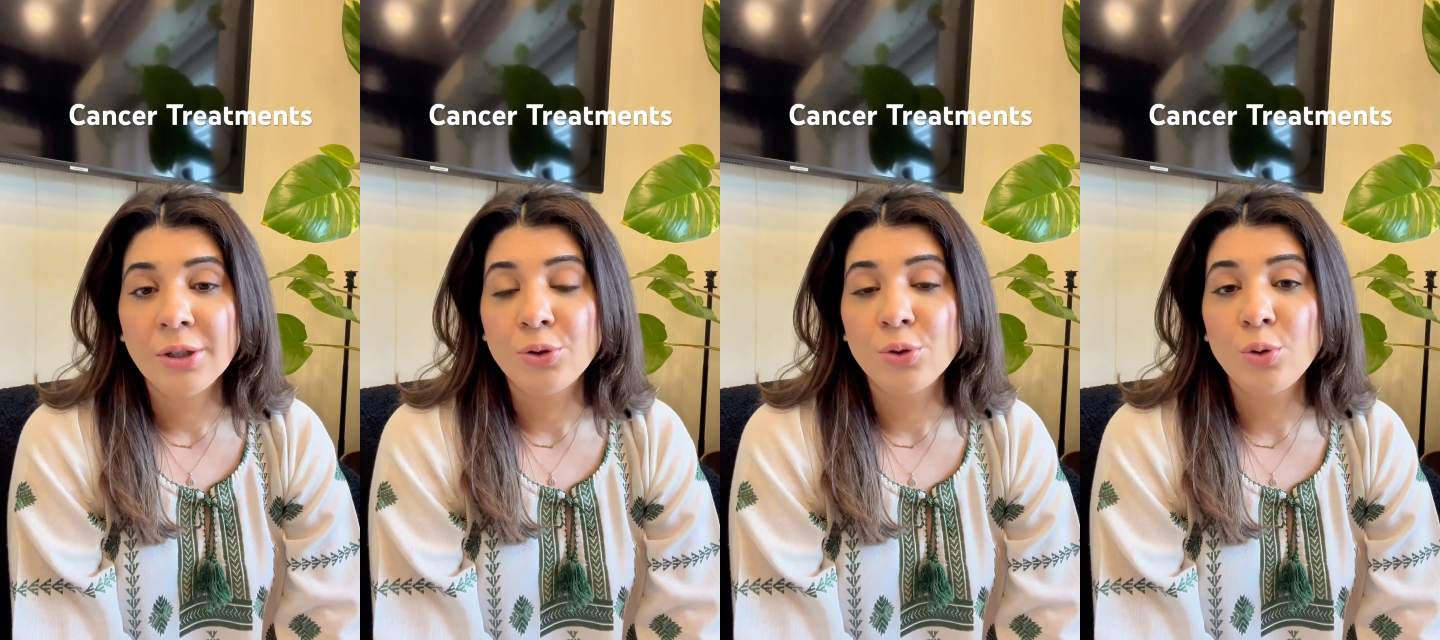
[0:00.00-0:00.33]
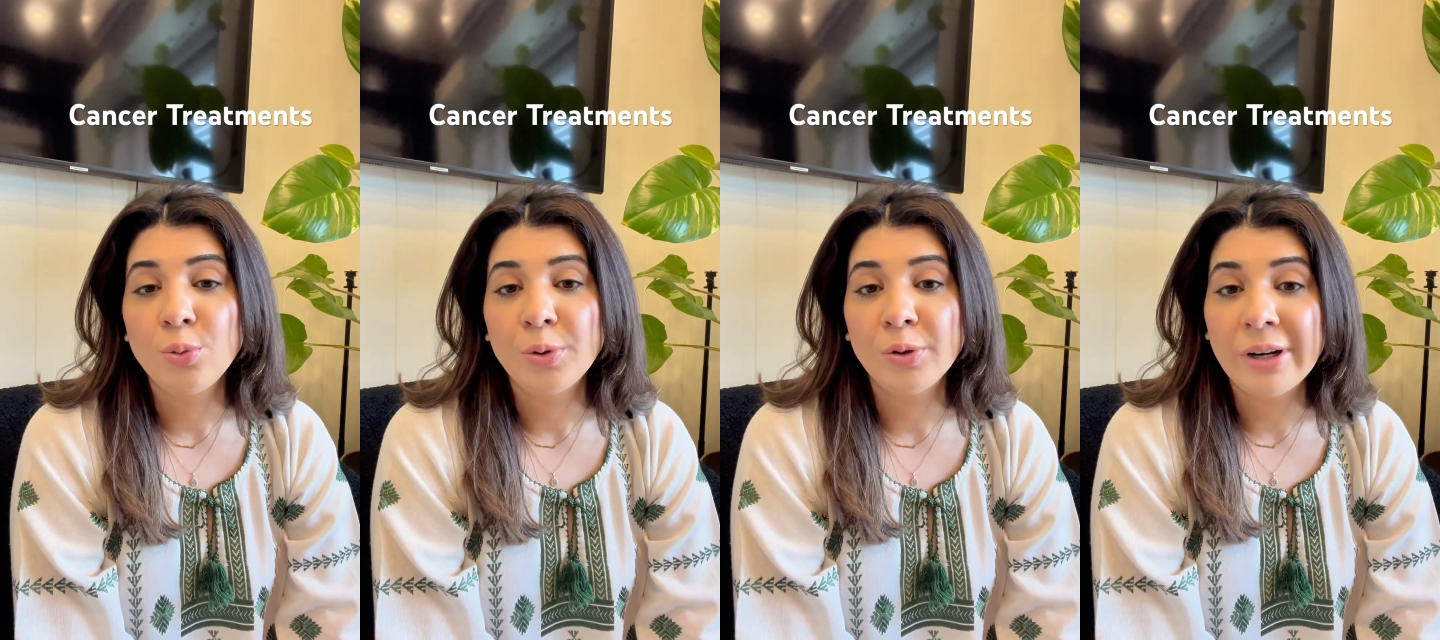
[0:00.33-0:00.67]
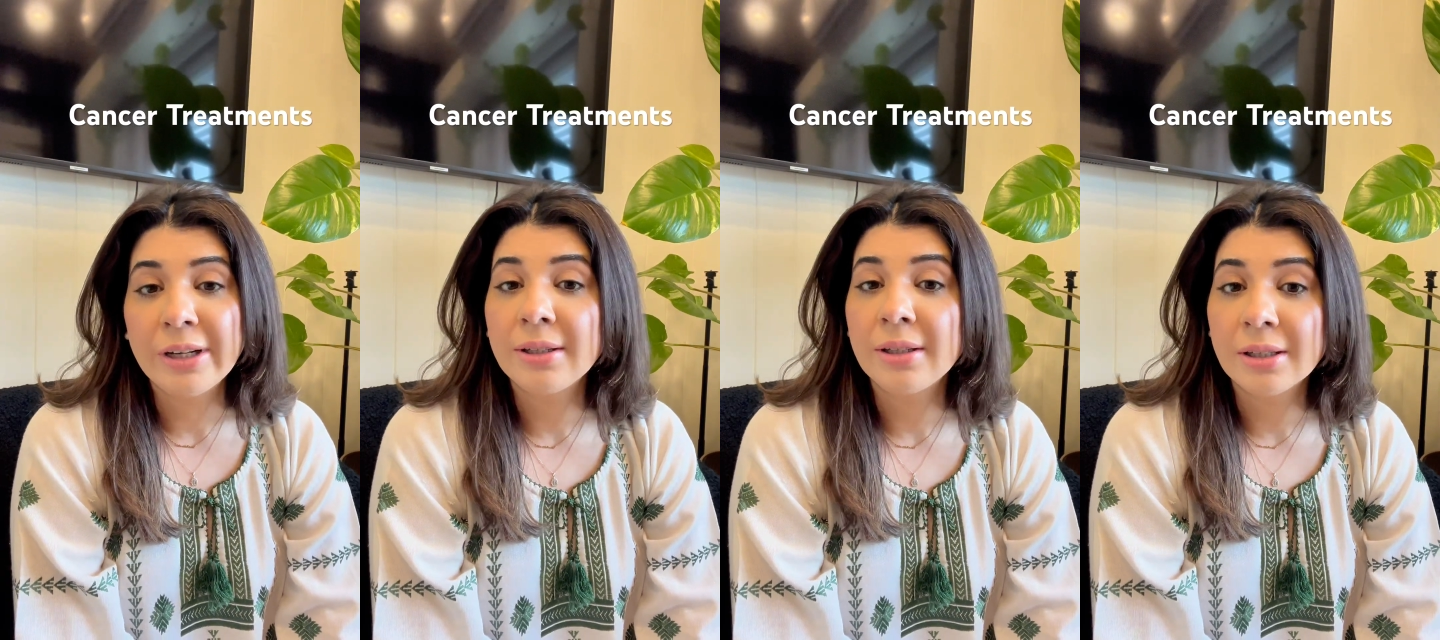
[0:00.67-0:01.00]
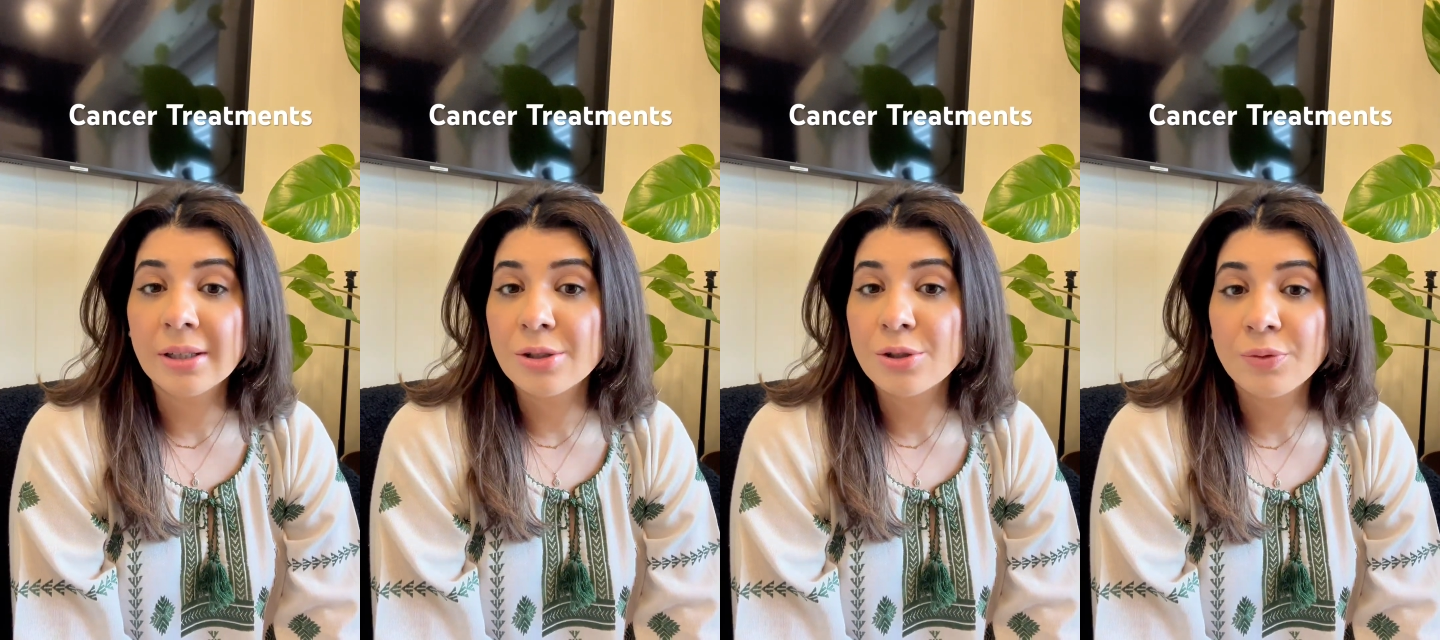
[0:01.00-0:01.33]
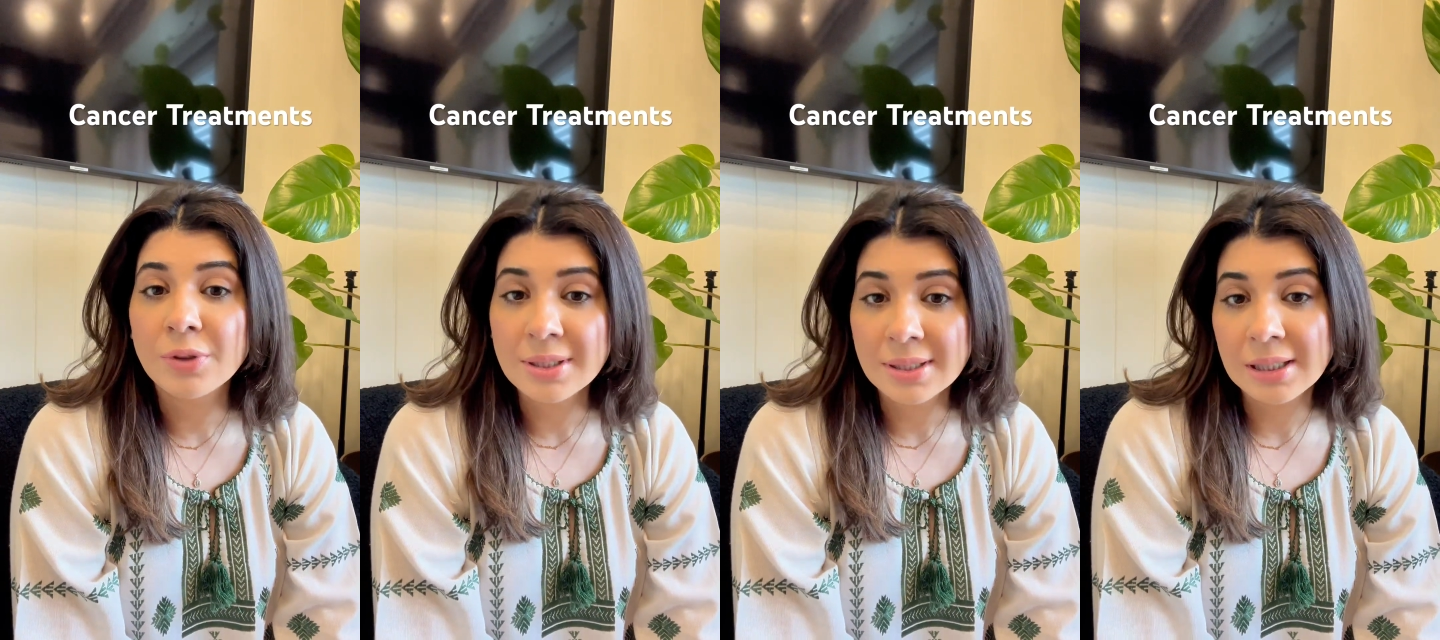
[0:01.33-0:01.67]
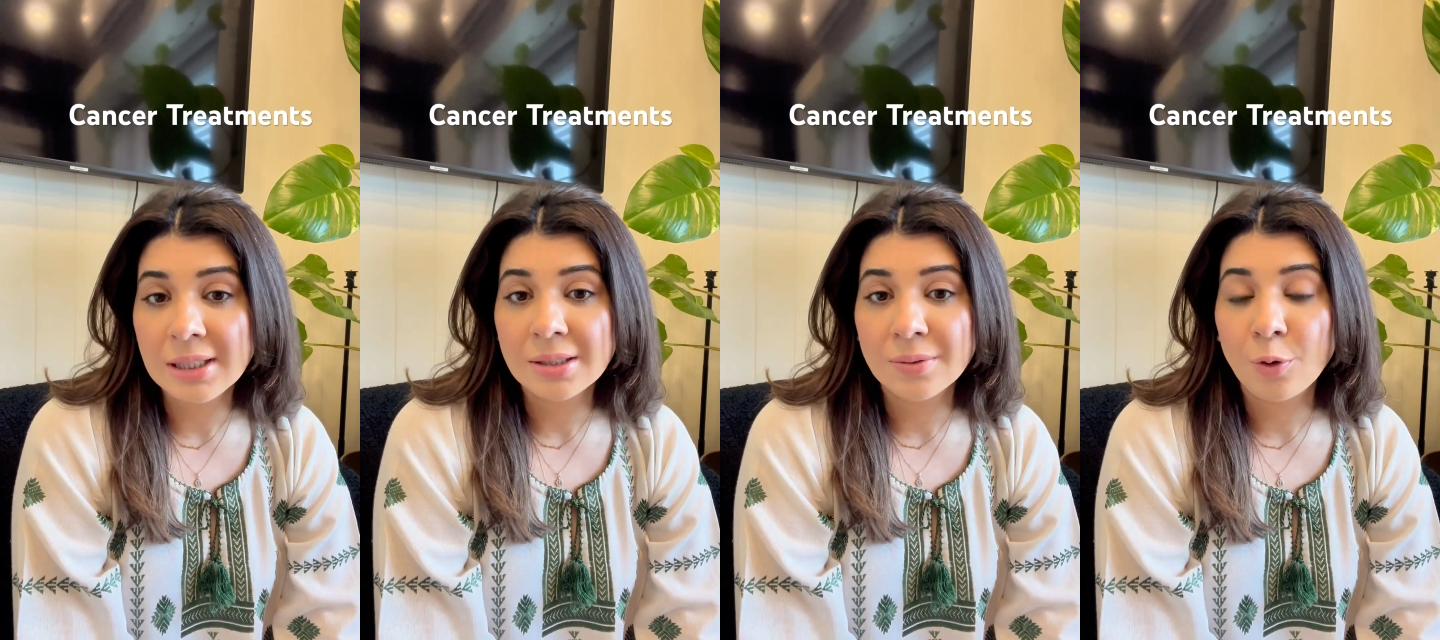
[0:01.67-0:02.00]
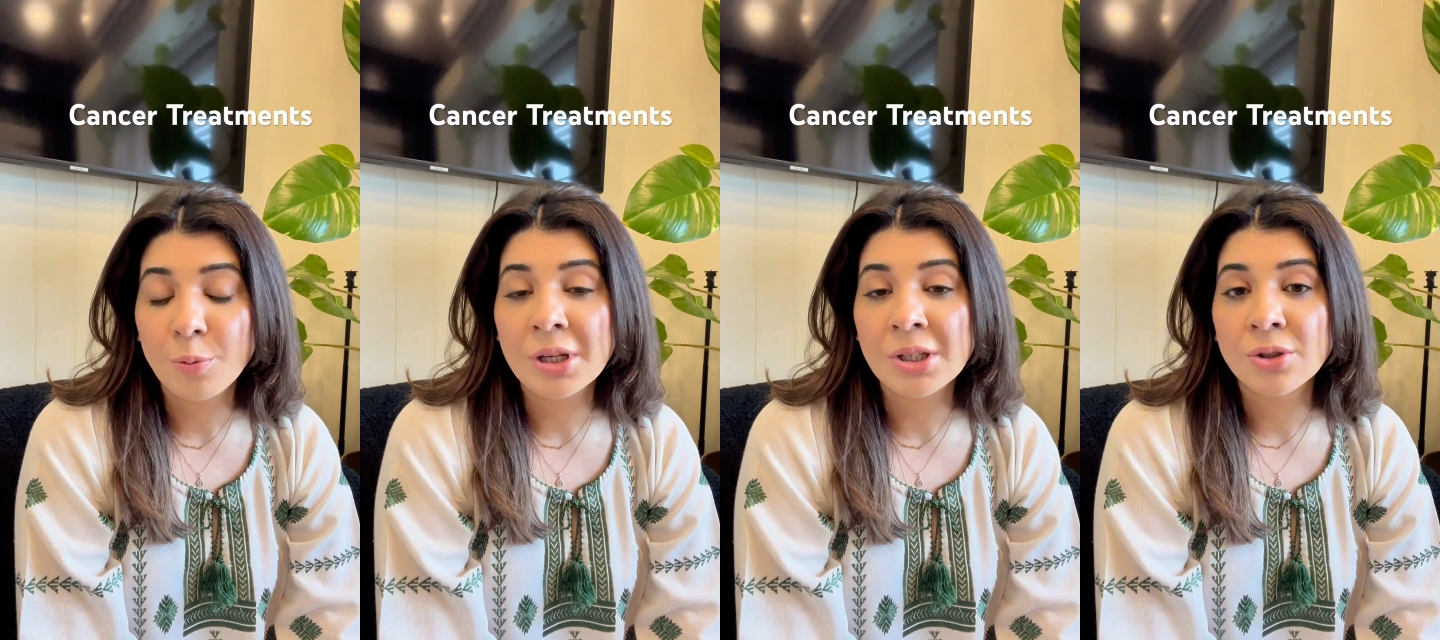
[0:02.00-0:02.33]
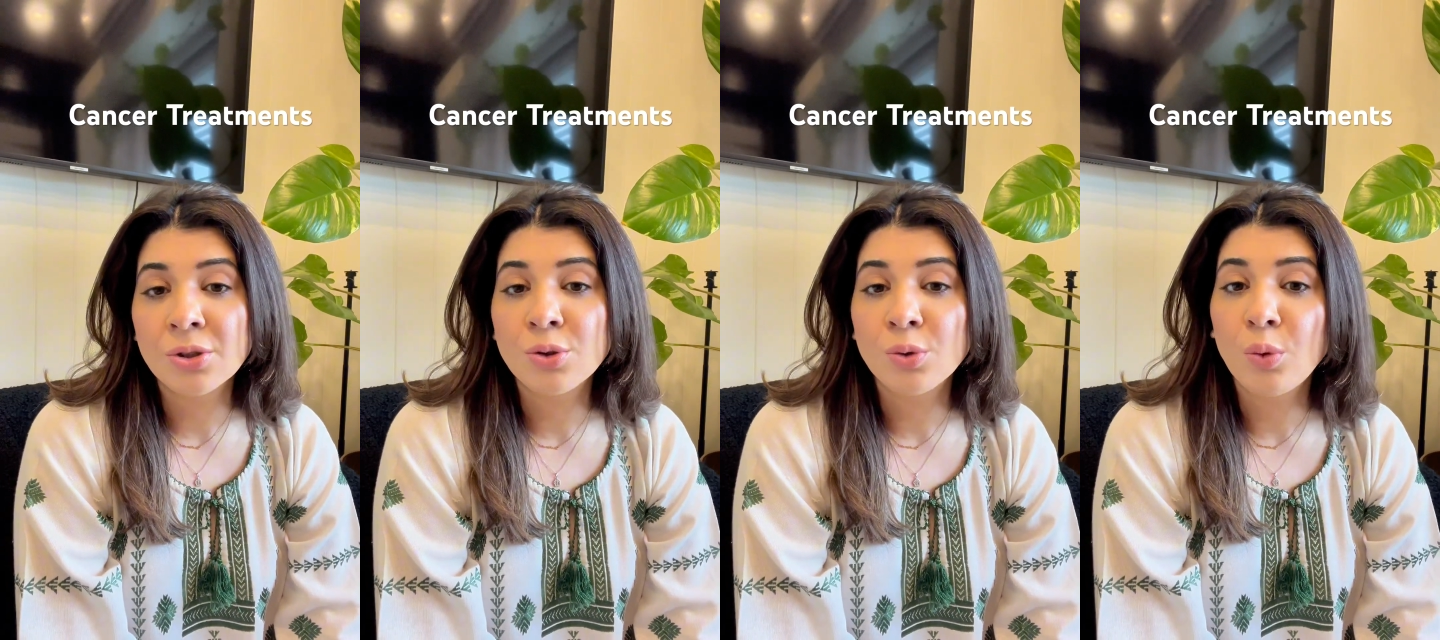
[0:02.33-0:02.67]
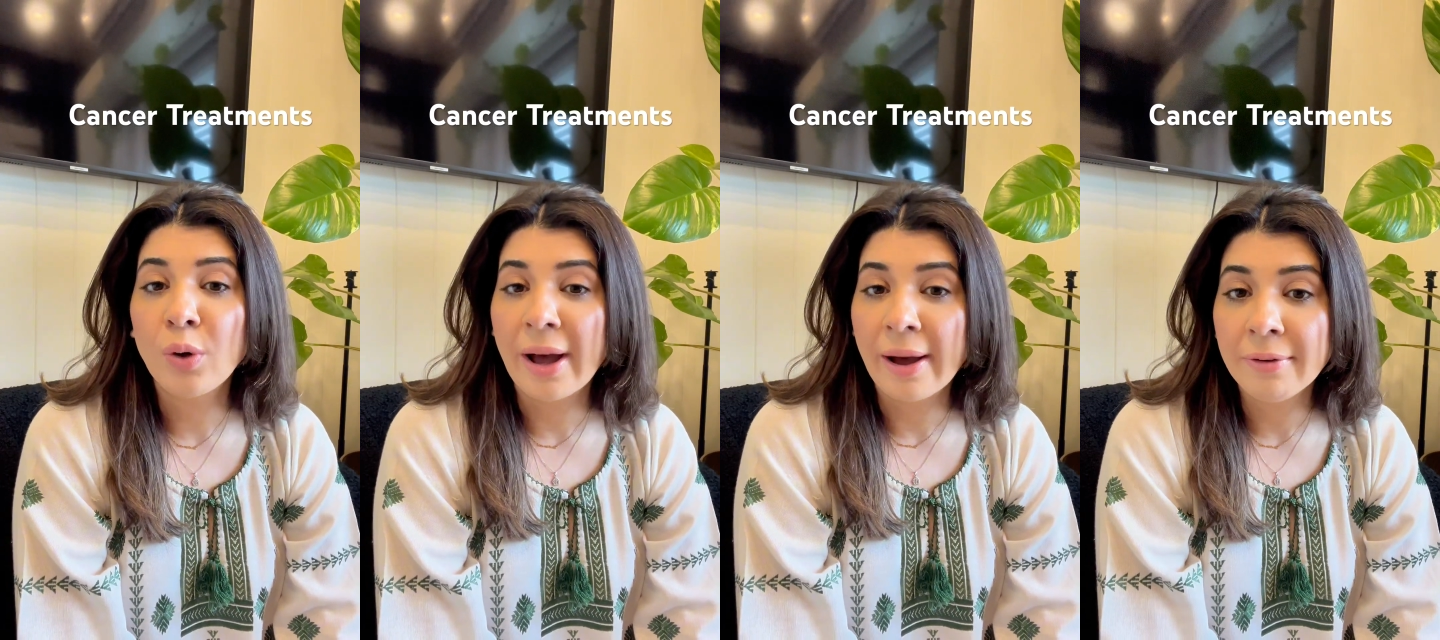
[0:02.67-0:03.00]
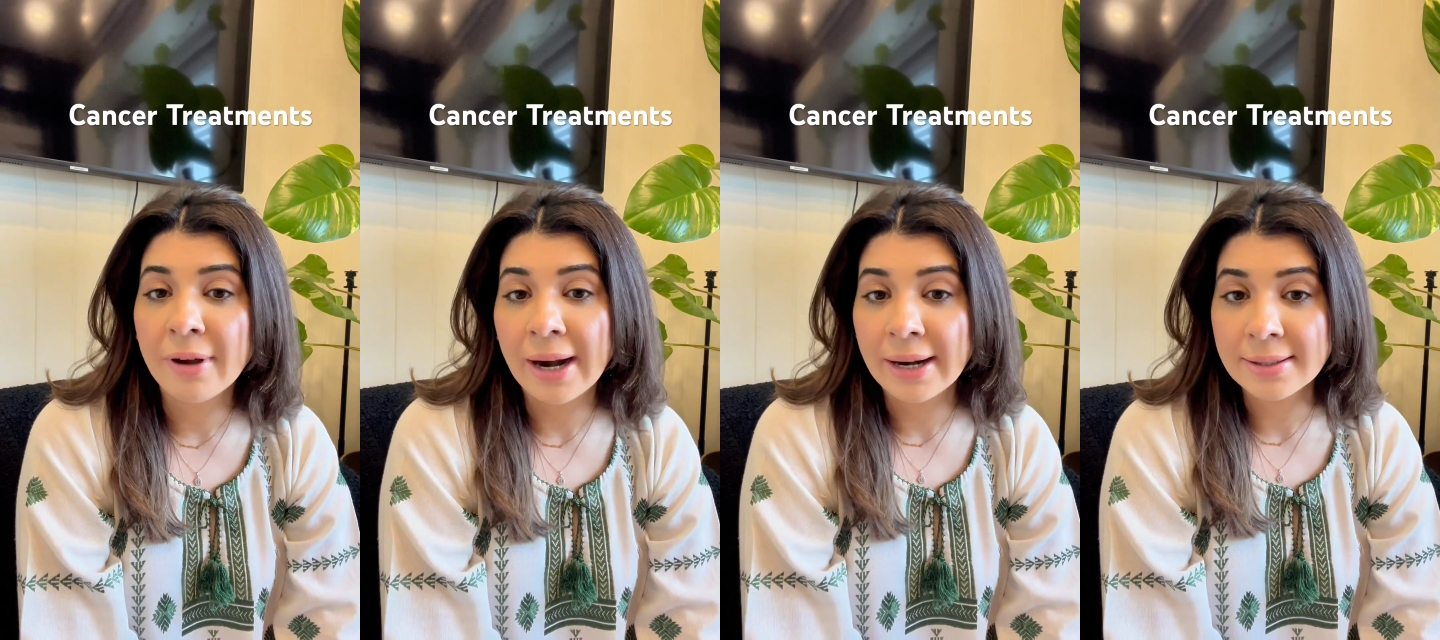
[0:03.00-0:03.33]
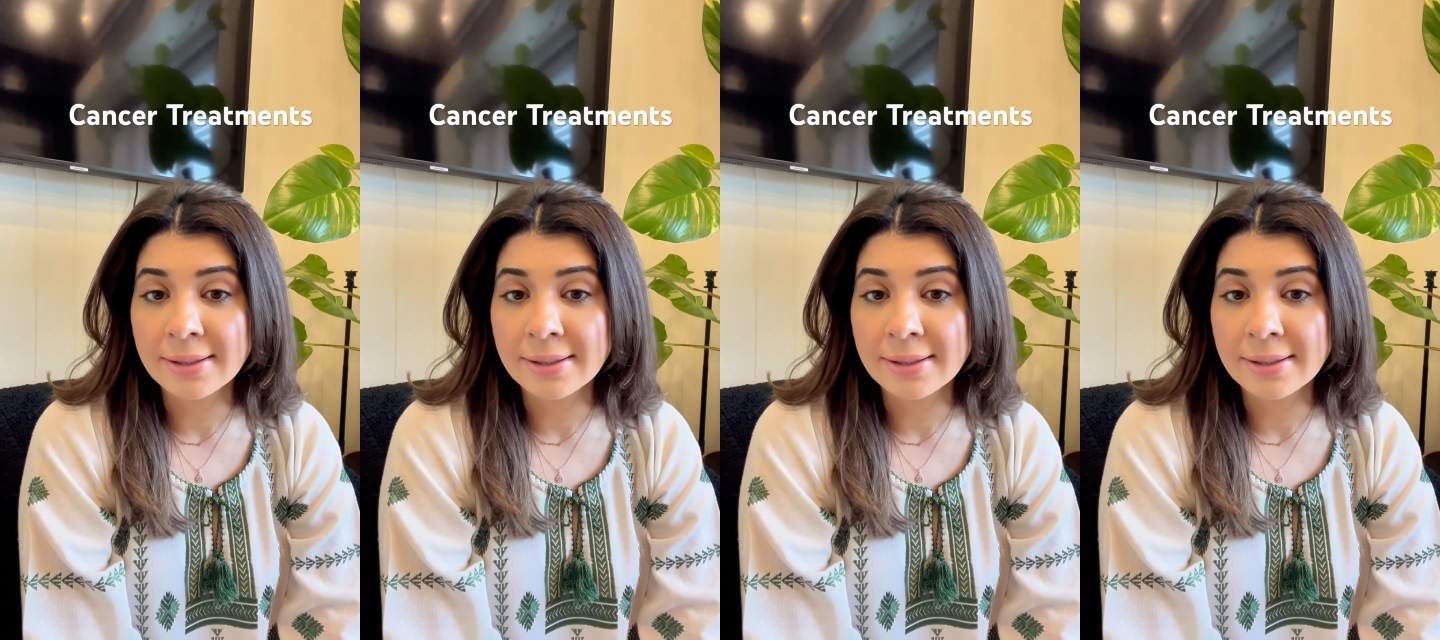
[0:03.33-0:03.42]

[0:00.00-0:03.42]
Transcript: to prevent the recurrence of the disease for patients who have had